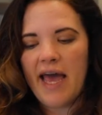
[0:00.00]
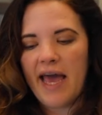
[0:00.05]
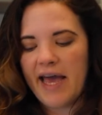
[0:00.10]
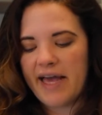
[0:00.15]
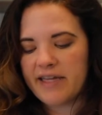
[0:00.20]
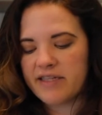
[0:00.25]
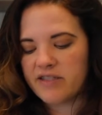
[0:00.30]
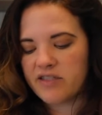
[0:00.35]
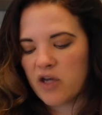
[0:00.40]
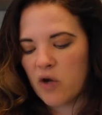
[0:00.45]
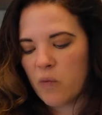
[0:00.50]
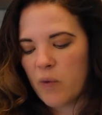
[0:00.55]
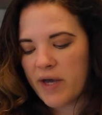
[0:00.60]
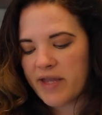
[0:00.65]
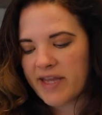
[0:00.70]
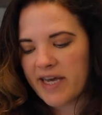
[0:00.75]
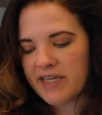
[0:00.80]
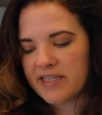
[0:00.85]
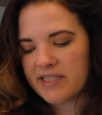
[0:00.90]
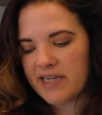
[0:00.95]
And so
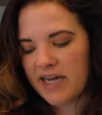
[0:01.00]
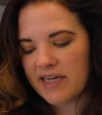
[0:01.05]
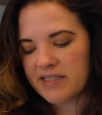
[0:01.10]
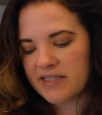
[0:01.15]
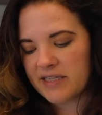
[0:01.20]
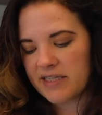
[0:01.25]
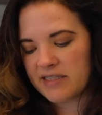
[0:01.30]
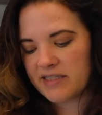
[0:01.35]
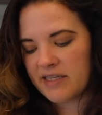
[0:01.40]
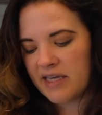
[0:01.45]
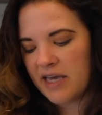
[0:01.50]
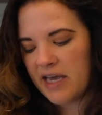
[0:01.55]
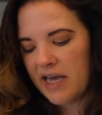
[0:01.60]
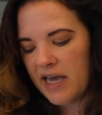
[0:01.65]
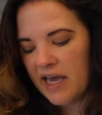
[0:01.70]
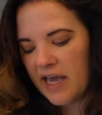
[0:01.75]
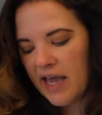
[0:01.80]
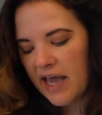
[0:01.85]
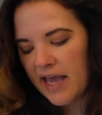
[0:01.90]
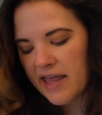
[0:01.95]
what that does is
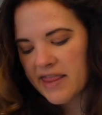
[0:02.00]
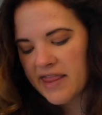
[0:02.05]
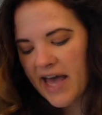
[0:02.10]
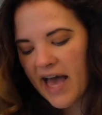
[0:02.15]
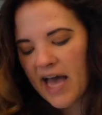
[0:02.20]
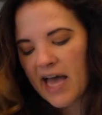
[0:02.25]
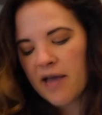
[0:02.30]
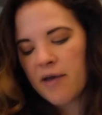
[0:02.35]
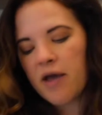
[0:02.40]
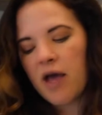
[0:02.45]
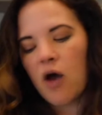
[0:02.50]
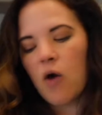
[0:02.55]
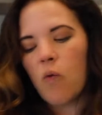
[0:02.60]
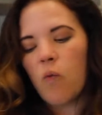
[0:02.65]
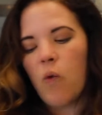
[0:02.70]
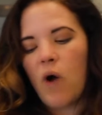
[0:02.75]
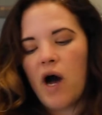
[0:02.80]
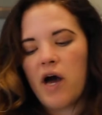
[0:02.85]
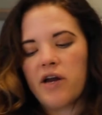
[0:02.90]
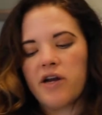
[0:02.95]
that
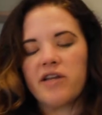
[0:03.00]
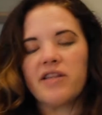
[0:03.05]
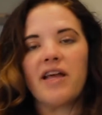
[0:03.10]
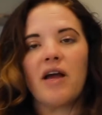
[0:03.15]
water,